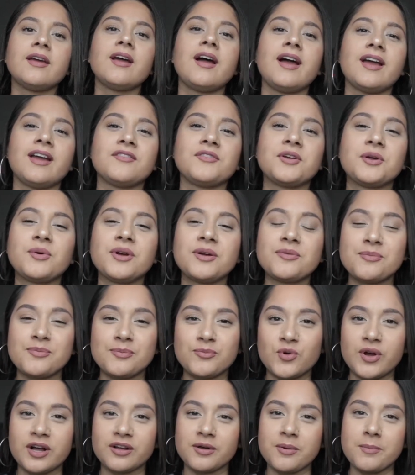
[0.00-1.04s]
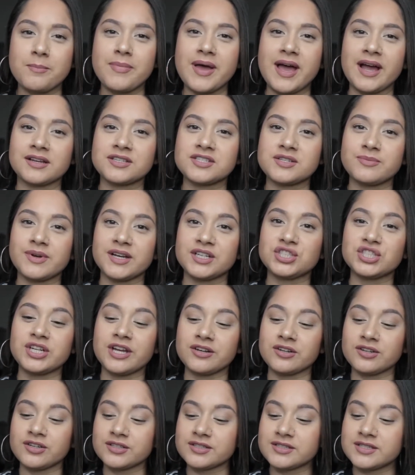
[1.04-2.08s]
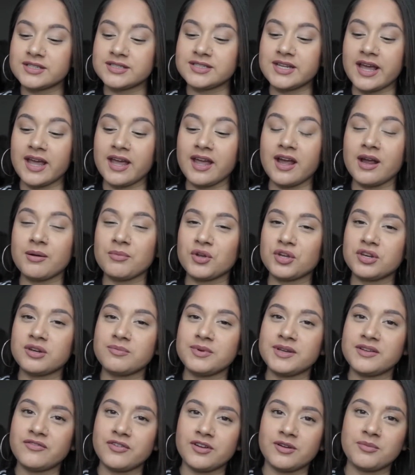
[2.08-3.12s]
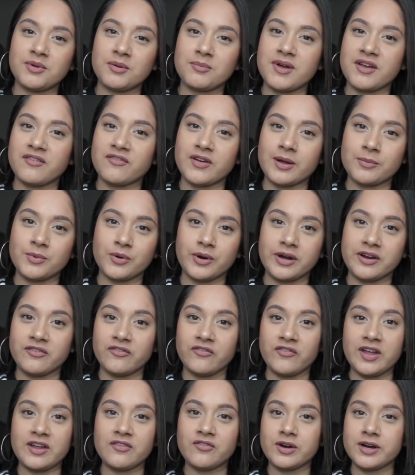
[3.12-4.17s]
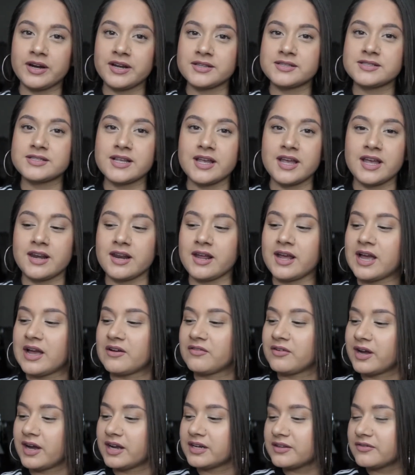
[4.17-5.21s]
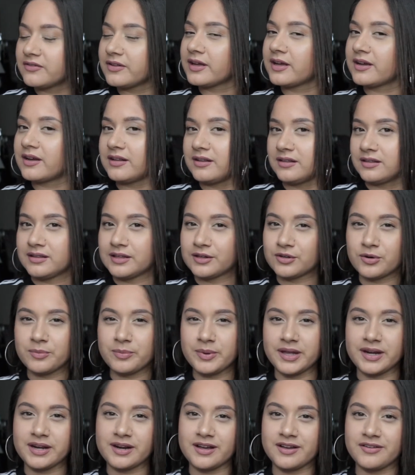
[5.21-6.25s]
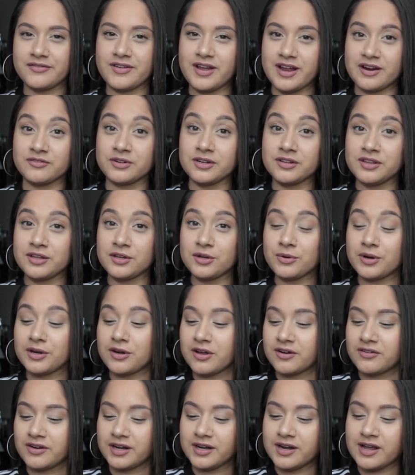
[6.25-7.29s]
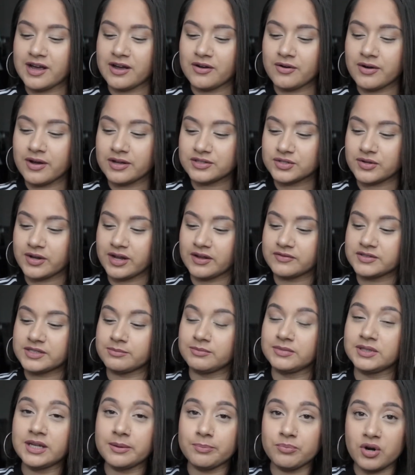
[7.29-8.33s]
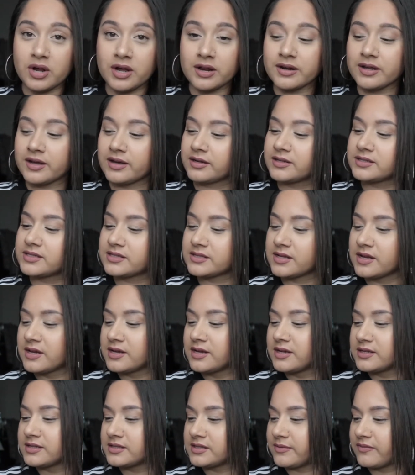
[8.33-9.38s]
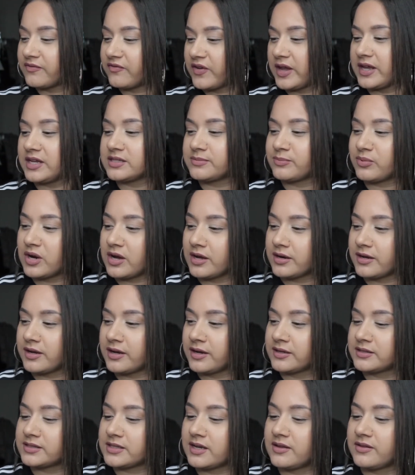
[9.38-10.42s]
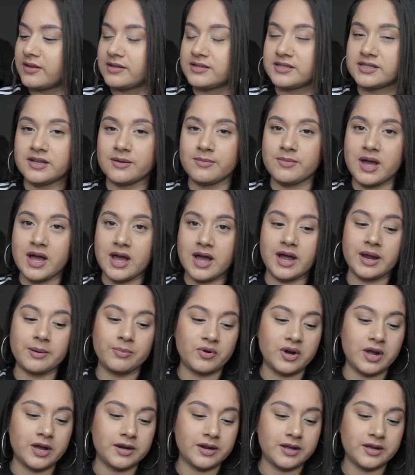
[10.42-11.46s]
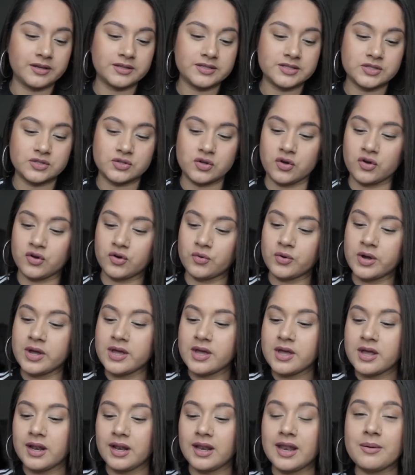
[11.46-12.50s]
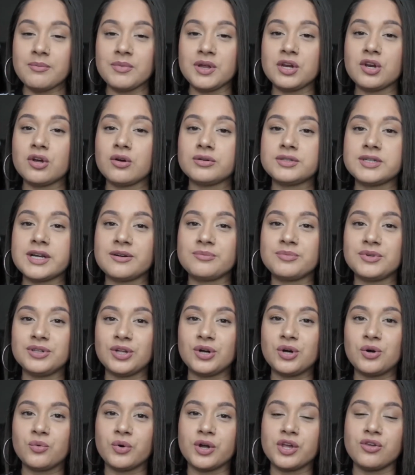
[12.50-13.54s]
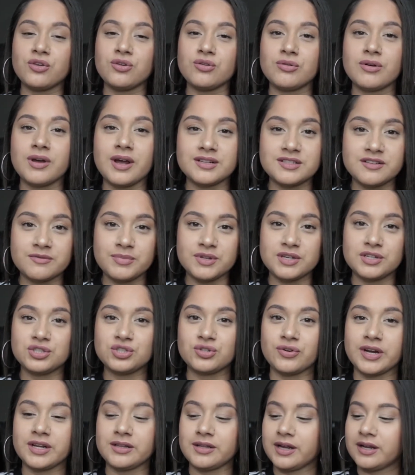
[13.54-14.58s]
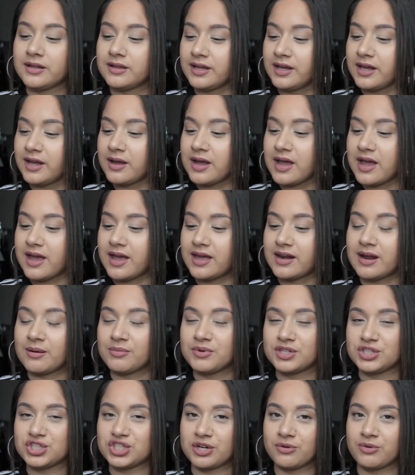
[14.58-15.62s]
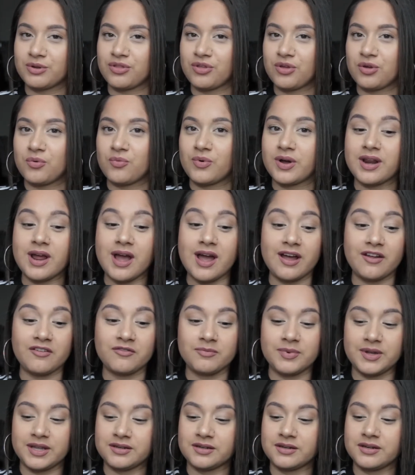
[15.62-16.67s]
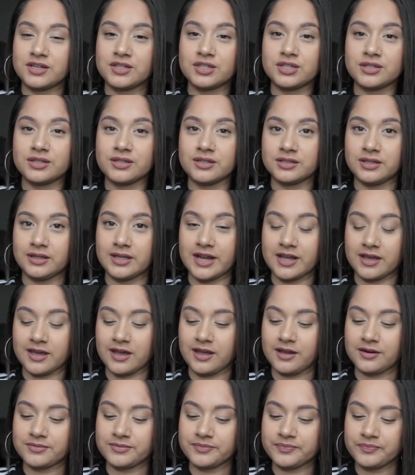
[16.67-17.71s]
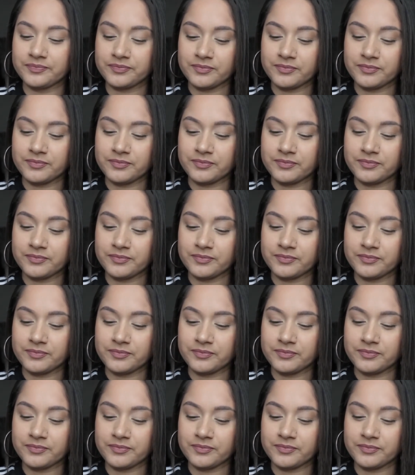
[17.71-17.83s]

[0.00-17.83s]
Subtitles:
Hi everyone, welcome back to my channel. Today I'm going to be filming my February favorites, and I have kind of like a little bit of everything going on right now. So I have some lip products, some face products, and then some eye products. So let me know down below what you guys have been enjoying lately, and I'm going to share with you what I've been liking.